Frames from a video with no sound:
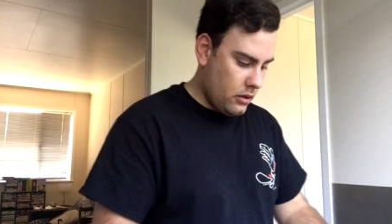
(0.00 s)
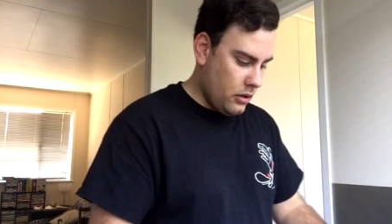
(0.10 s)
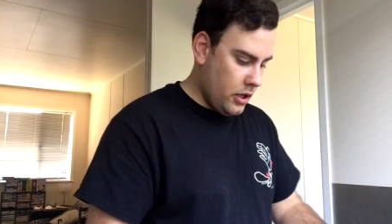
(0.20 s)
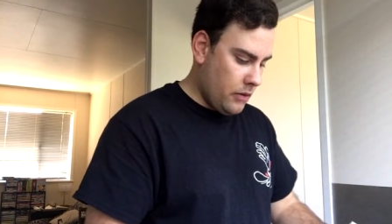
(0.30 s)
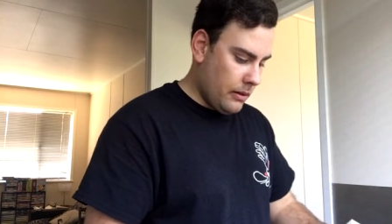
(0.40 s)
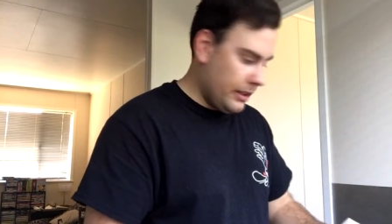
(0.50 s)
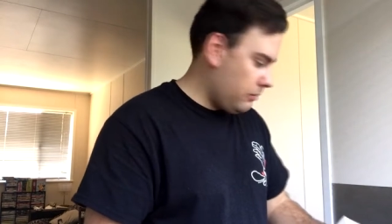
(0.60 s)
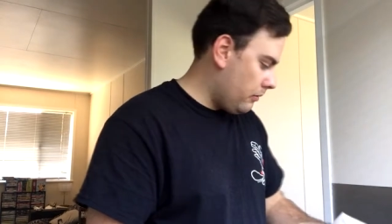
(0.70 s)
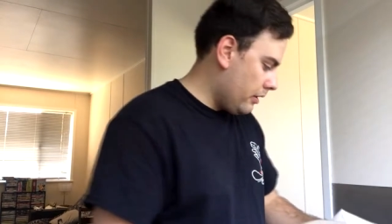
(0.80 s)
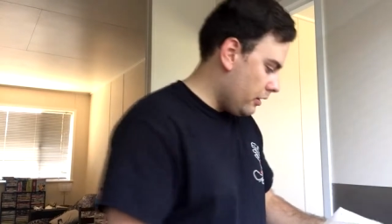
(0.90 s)
You know what, that's
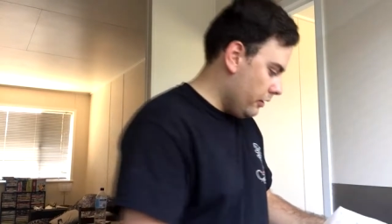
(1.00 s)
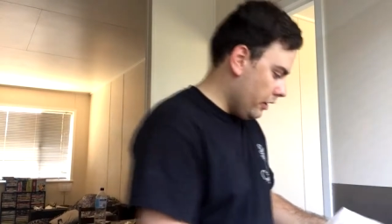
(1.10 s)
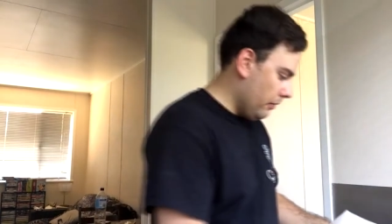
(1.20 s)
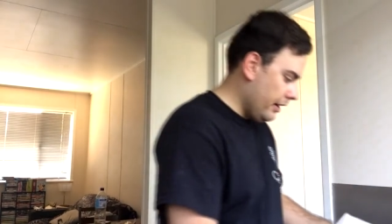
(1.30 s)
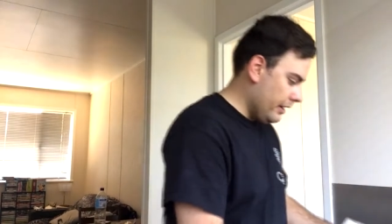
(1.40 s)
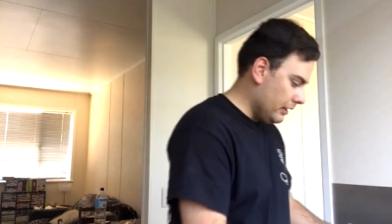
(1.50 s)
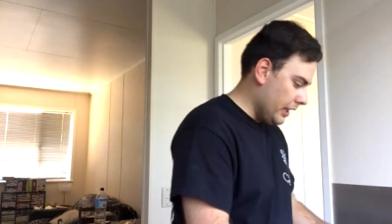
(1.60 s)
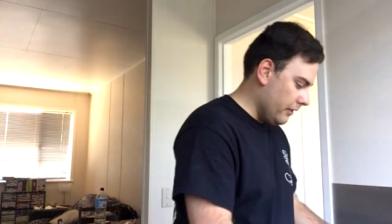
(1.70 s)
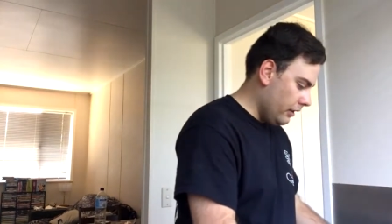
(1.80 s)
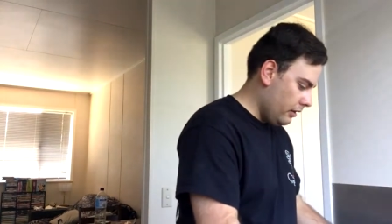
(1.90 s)
what we're gonna do. We're gonna
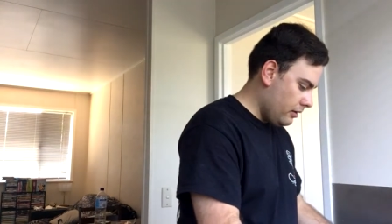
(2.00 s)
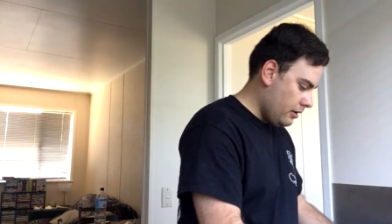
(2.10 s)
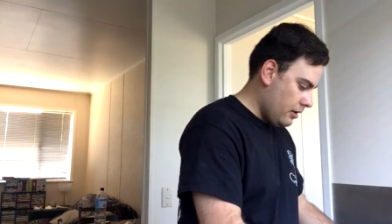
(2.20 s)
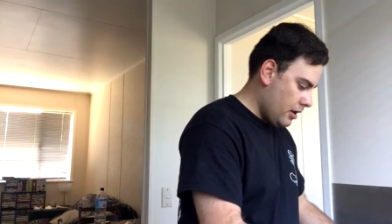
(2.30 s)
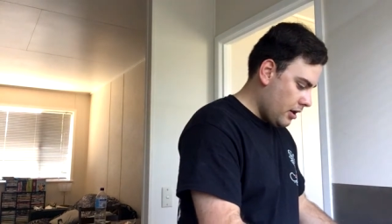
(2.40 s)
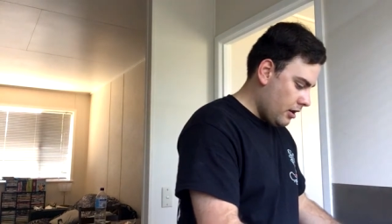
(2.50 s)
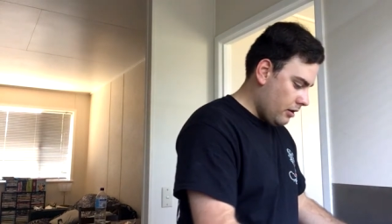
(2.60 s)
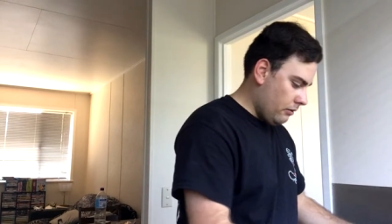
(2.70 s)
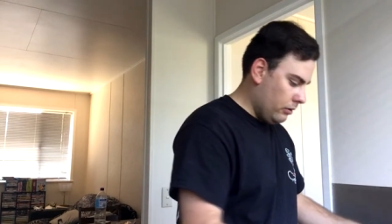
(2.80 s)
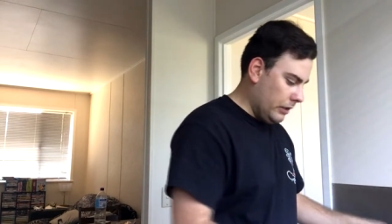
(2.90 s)
leave it.
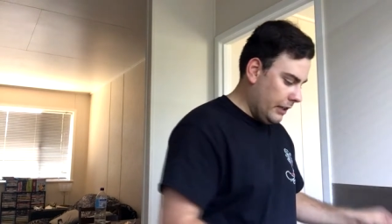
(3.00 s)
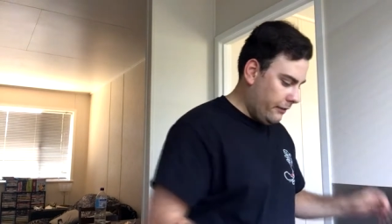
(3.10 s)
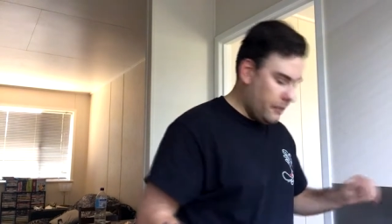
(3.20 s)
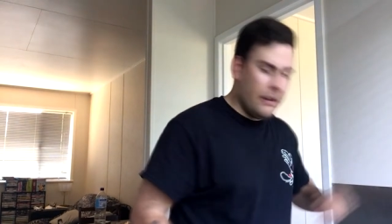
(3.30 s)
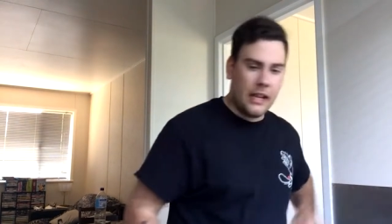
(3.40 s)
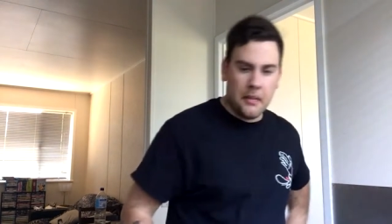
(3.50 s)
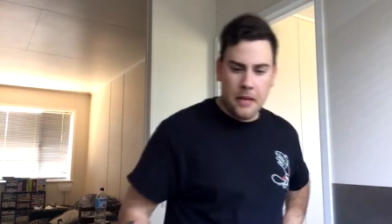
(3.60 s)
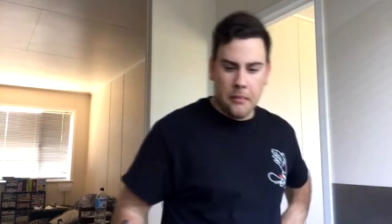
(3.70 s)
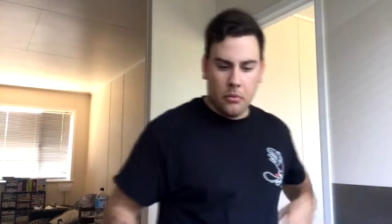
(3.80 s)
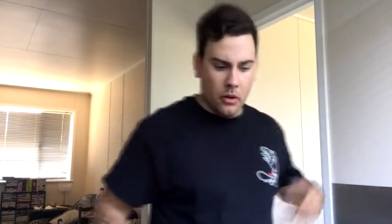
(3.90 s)
We'll leave the baking
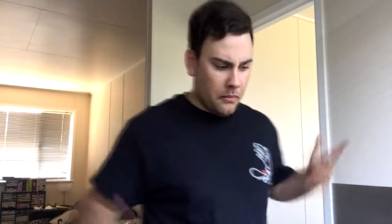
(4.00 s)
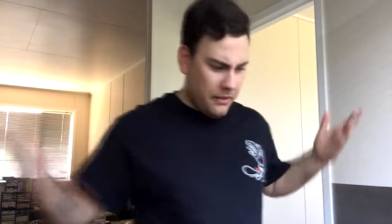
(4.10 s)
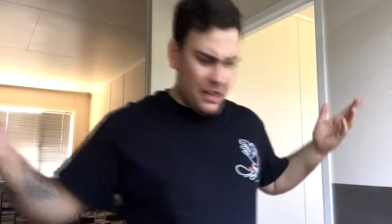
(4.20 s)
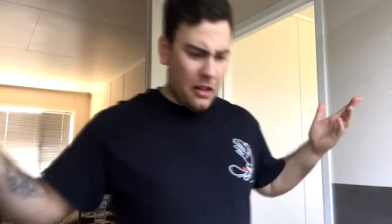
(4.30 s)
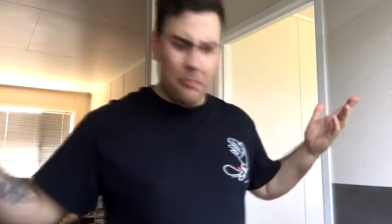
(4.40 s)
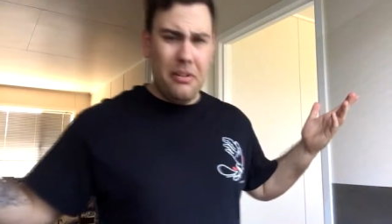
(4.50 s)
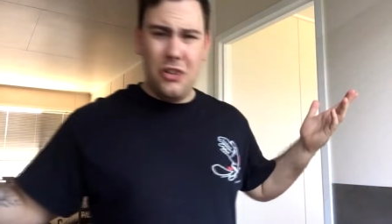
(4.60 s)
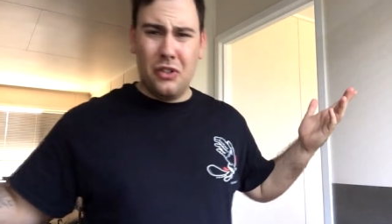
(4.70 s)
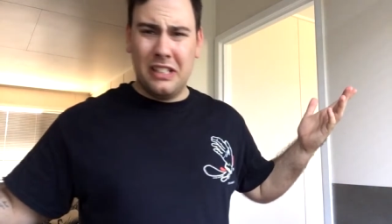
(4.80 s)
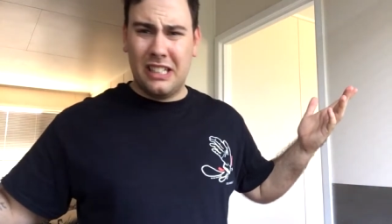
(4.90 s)
paper on. I'm pretty
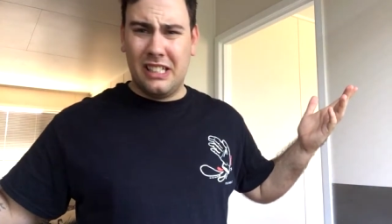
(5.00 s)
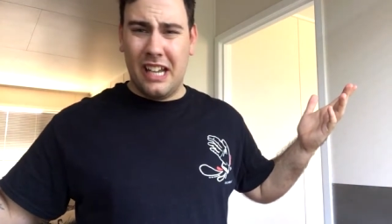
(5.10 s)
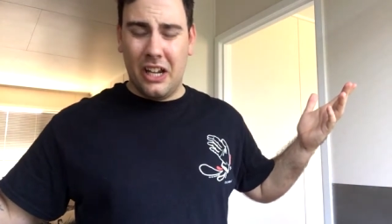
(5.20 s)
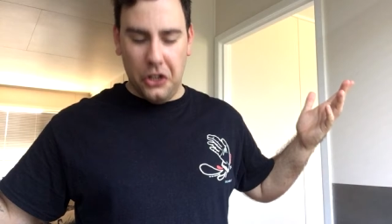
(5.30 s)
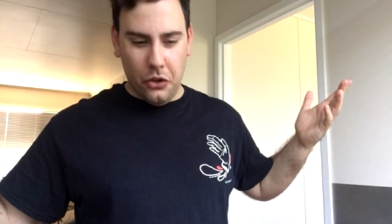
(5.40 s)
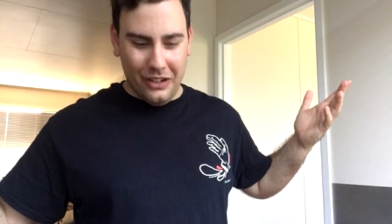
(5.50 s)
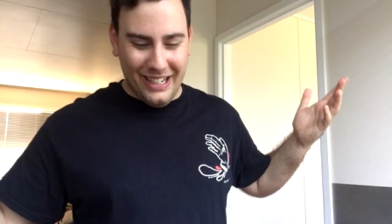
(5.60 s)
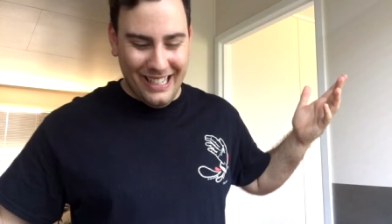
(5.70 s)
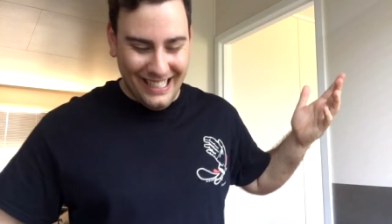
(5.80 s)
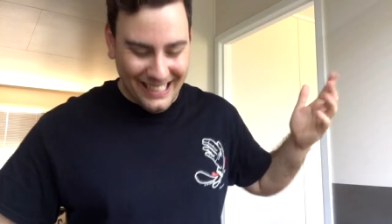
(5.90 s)
sure that's actually how you do
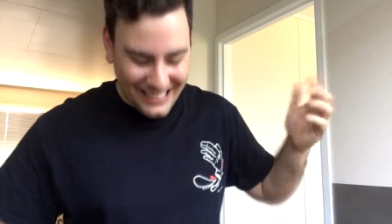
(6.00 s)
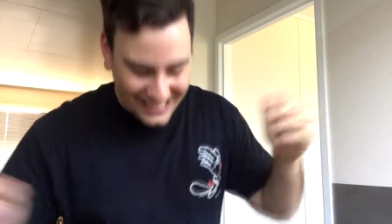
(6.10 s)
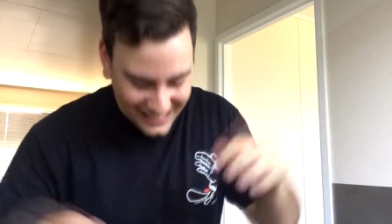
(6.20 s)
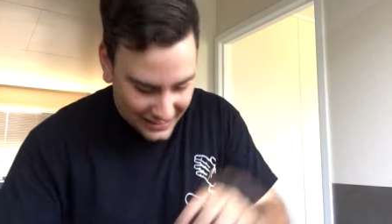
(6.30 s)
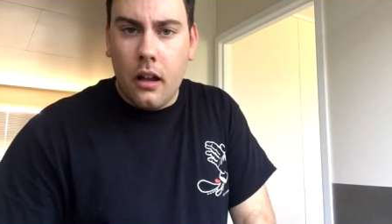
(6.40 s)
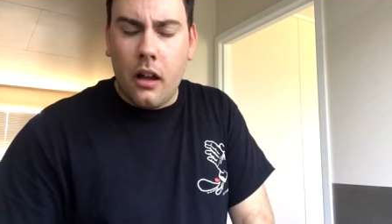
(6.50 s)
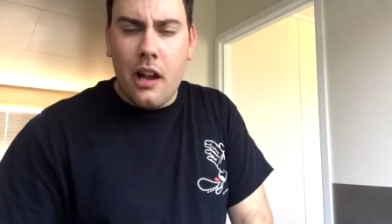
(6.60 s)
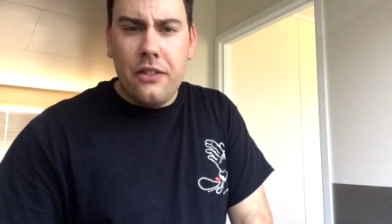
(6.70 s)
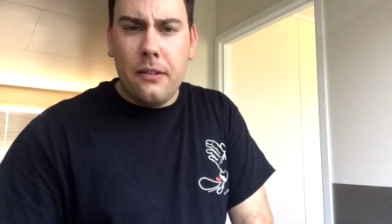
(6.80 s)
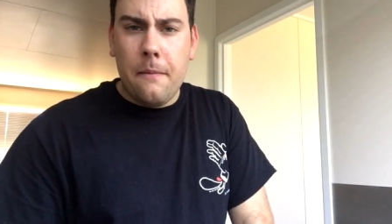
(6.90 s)
it.
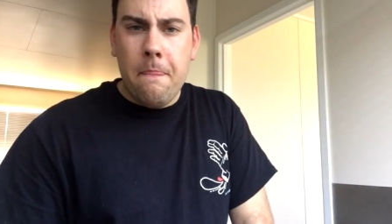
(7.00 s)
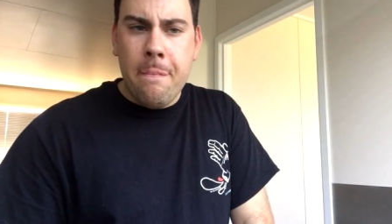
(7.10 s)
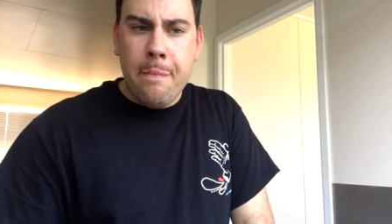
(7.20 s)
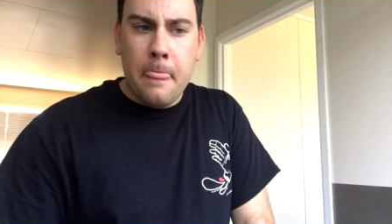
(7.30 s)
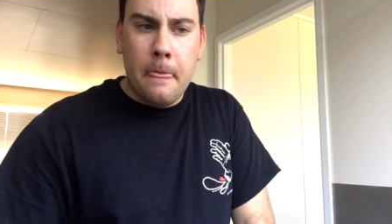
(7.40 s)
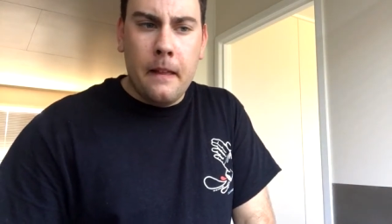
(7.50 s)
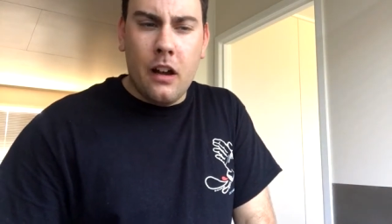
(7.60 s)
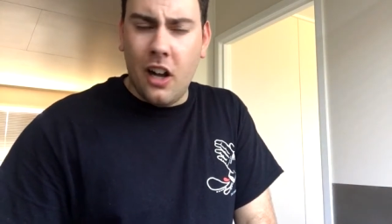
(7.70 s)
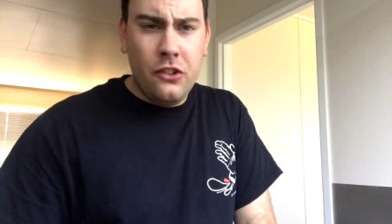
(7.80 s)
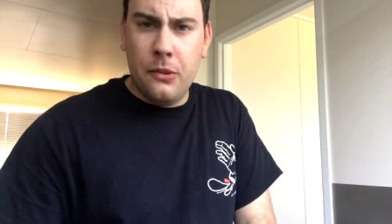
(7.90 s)
Guys,
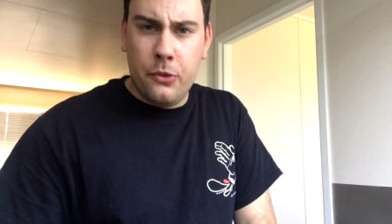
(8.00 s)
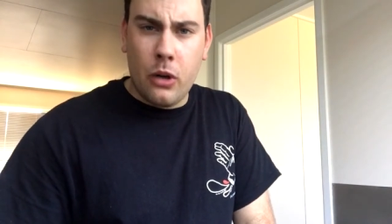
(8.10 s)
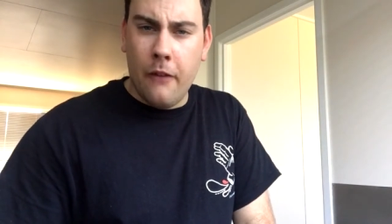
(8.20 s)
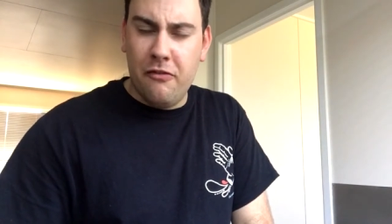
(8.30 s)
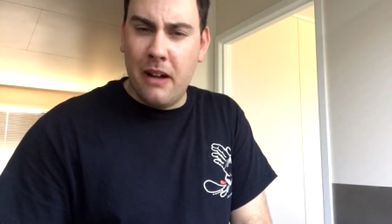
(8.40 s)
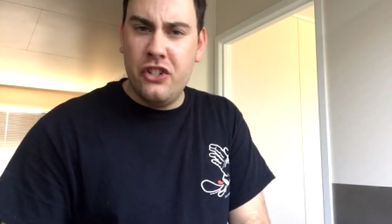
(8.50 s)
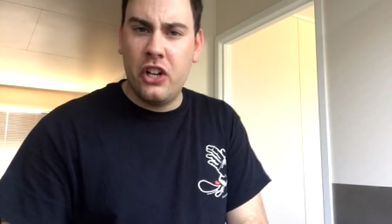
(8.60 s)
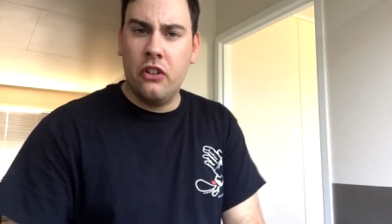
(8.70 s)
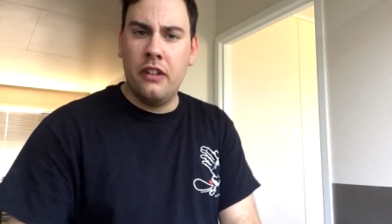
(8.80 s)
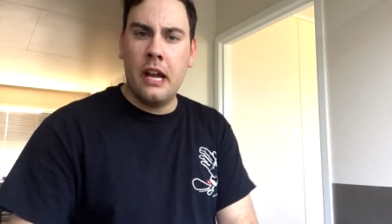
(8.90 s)
unsubscribe from my
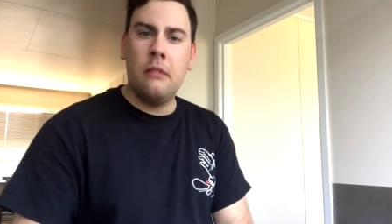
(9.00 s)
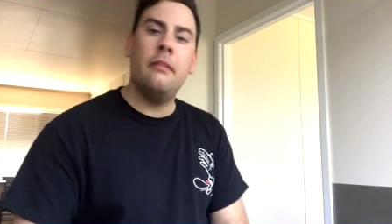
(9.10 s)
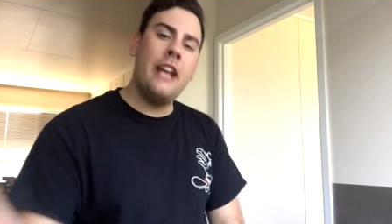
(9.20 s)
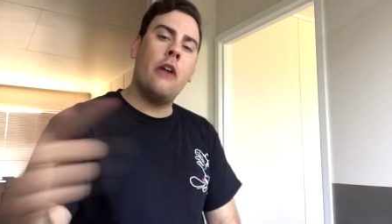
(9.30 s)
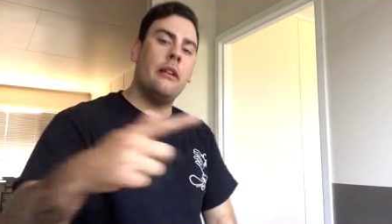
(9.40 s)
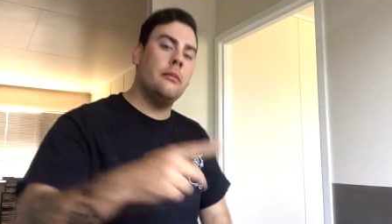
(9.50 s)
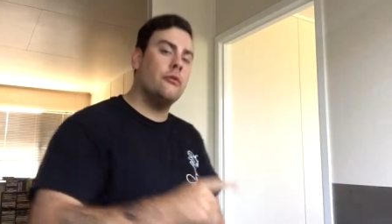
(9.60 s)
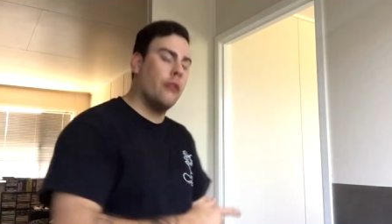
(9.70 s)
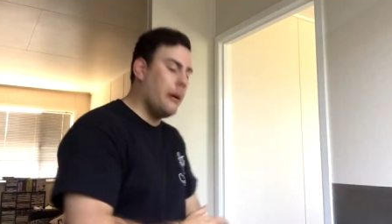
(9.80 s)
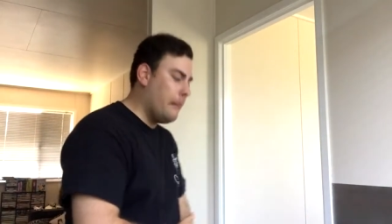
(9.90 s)
channel now. Now
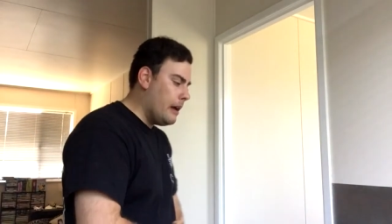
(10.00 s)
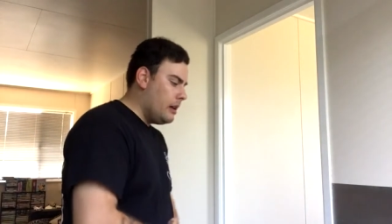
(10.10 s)
resubscribe.